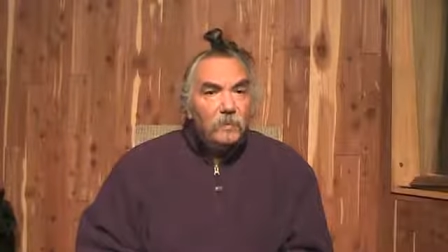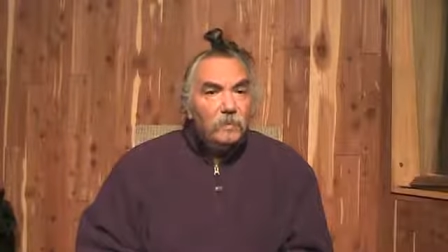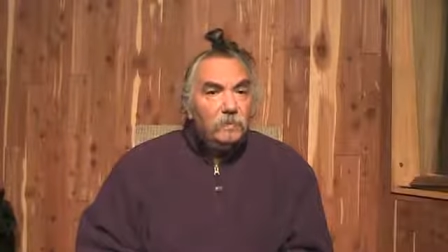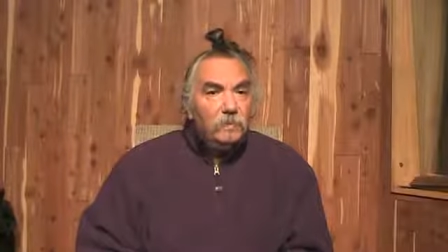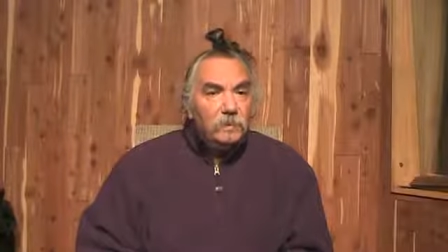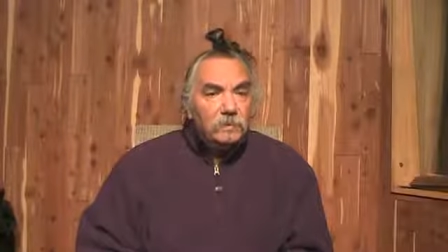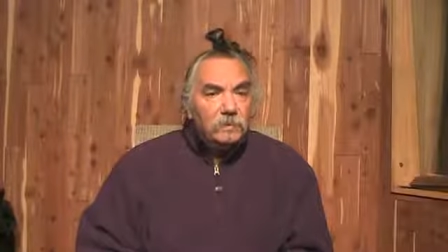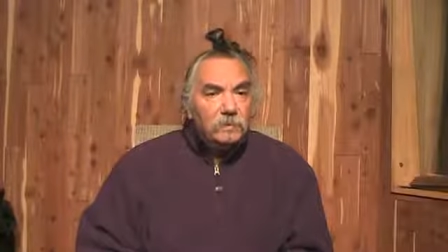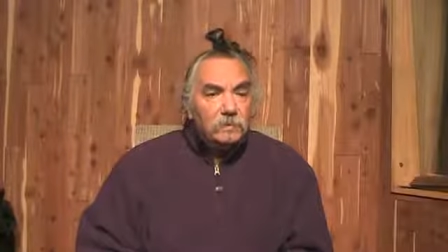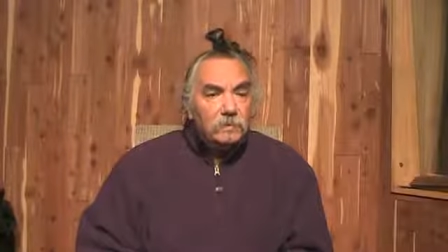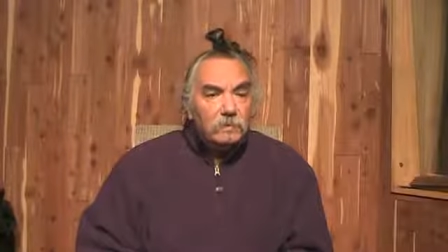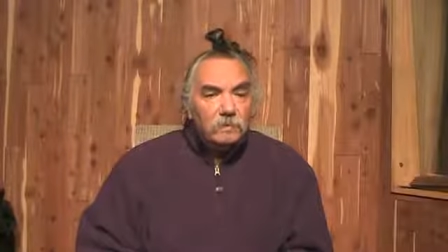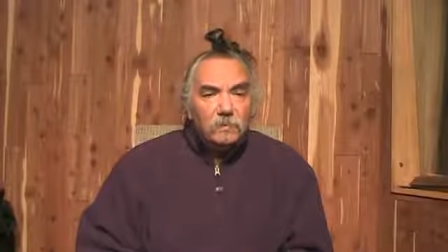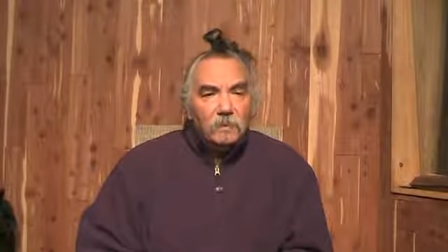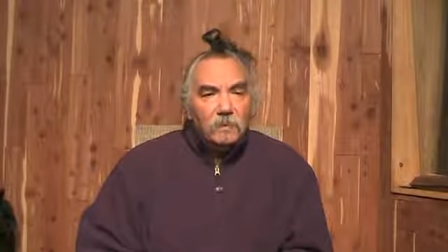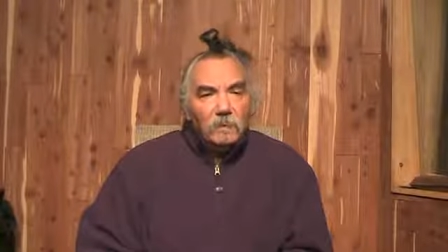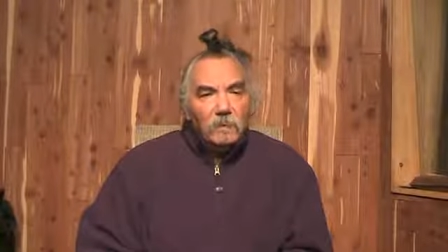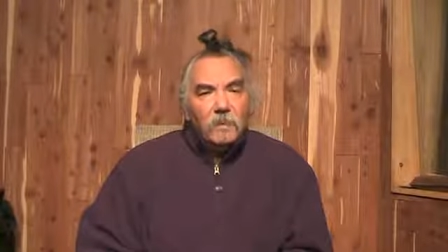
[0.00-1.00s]
own us
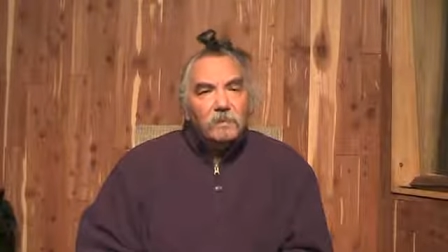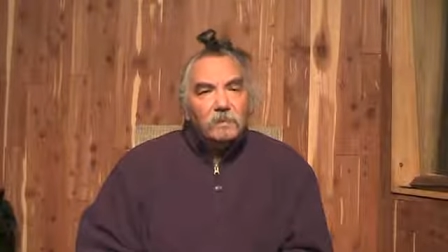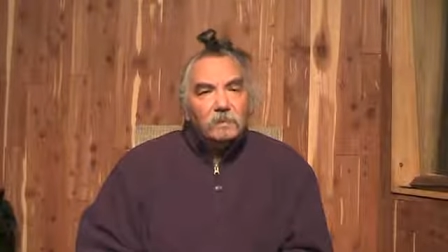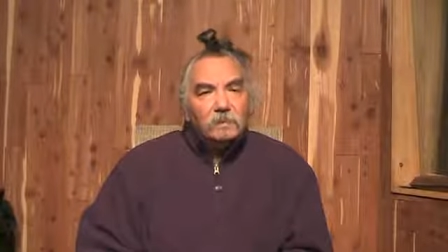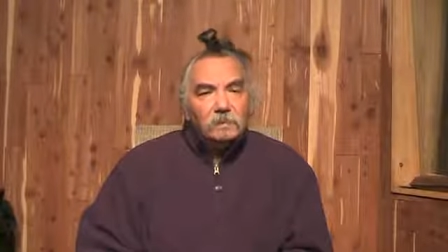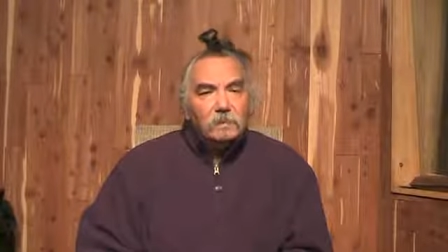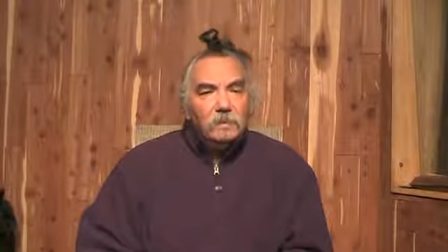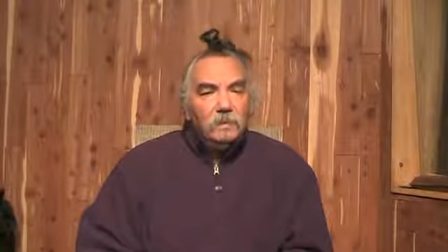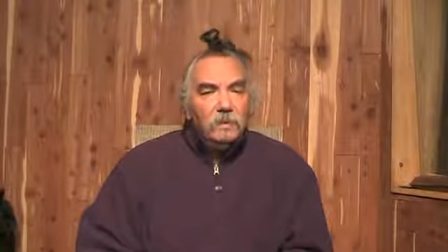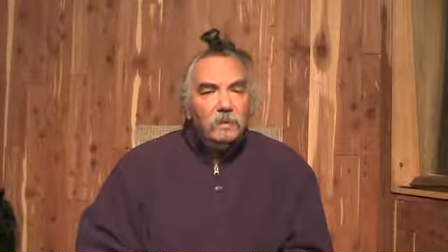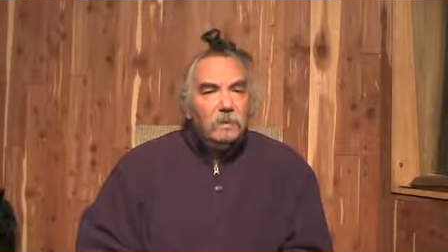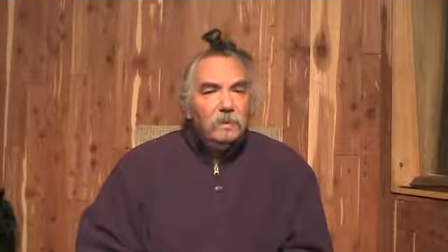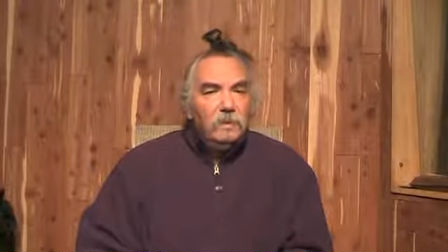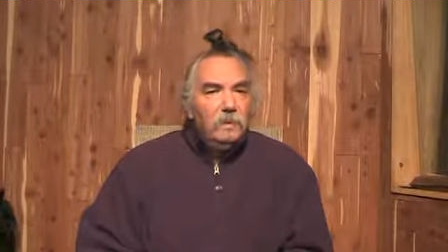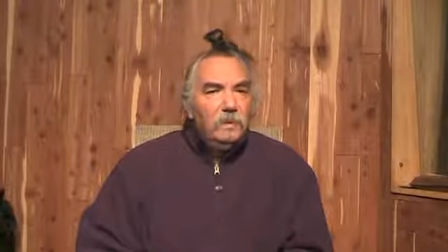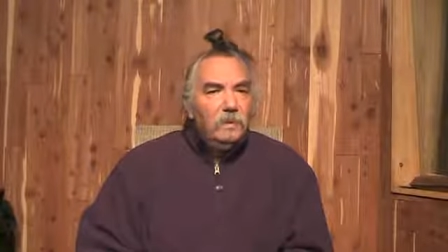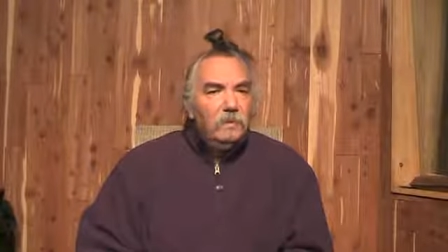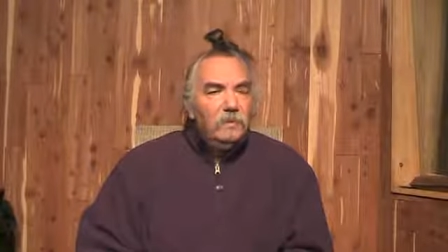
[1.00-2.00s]
don't allow us
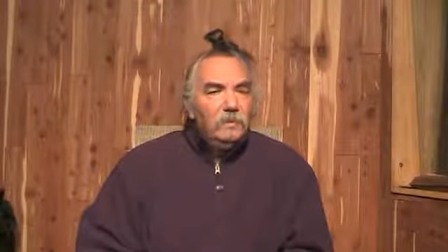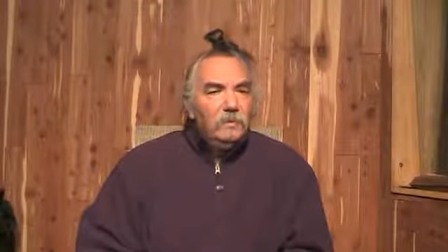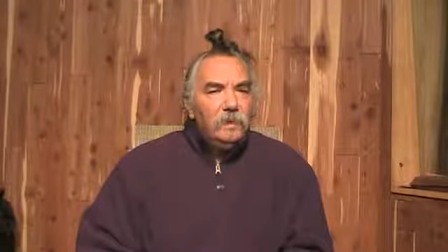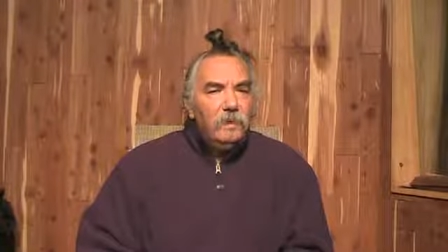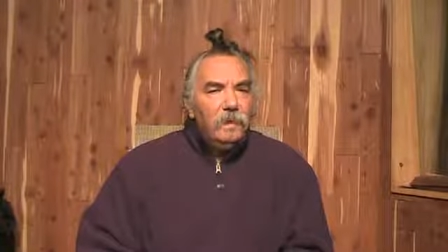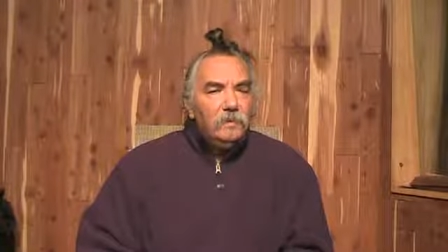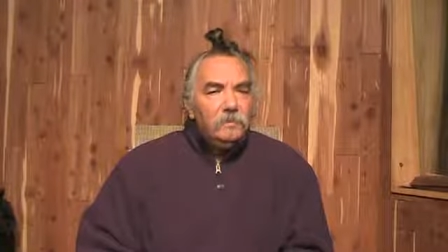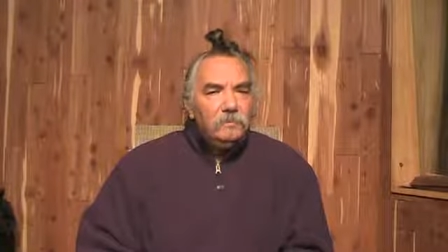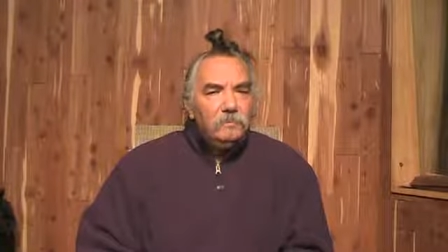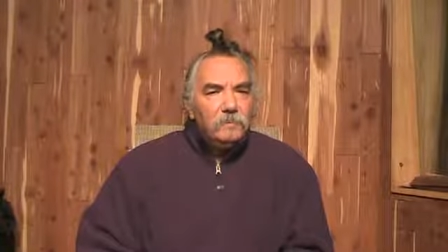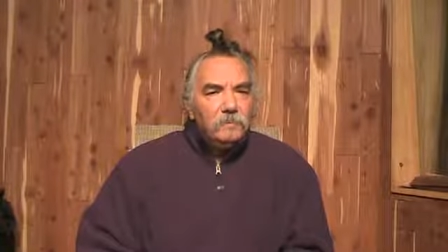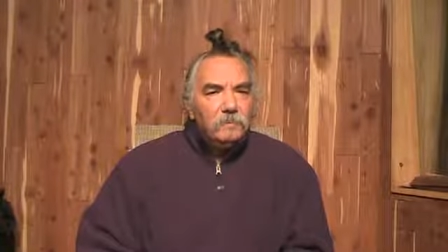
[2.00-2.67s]
that.